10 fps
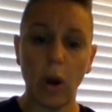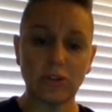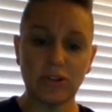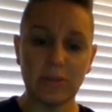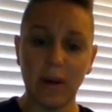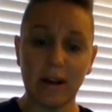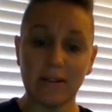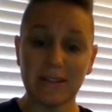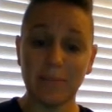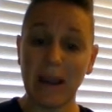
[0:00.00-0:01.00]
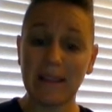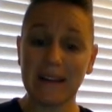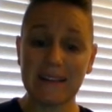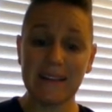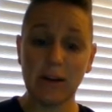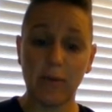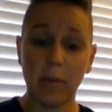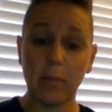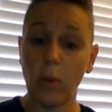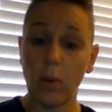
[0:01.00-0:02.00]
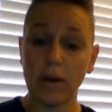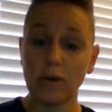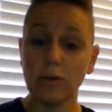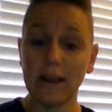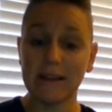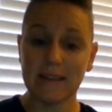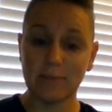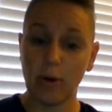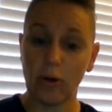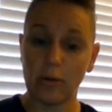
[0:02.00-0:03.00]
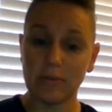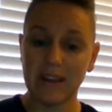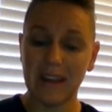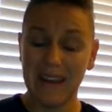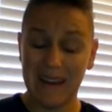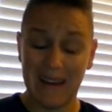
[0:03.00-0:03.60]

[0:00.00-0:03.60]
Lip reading: Walter D. Myers might like to hear from a boy who likes his poems.